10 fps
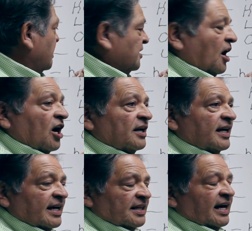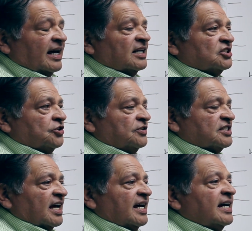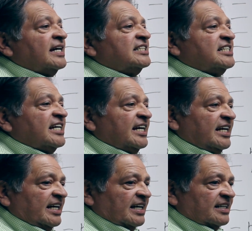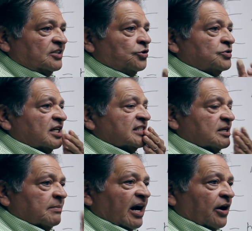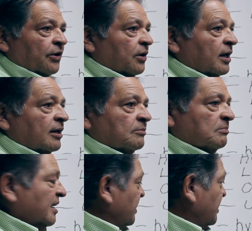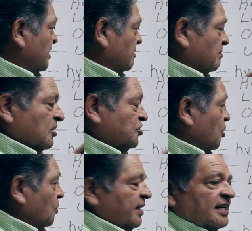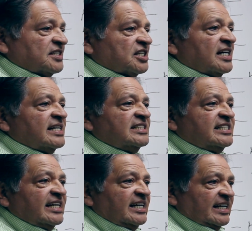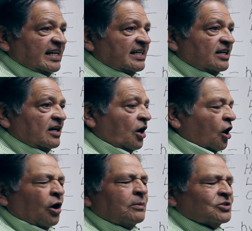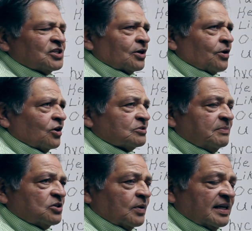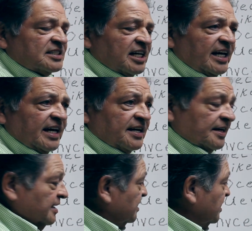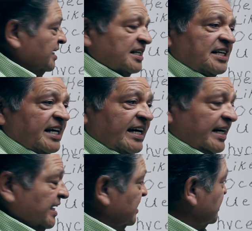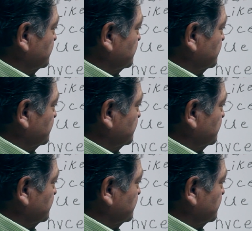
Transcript: Not in the English, you'd say T, using some air. But in the Muscogee, it's D. Almost a cross between a T and a D.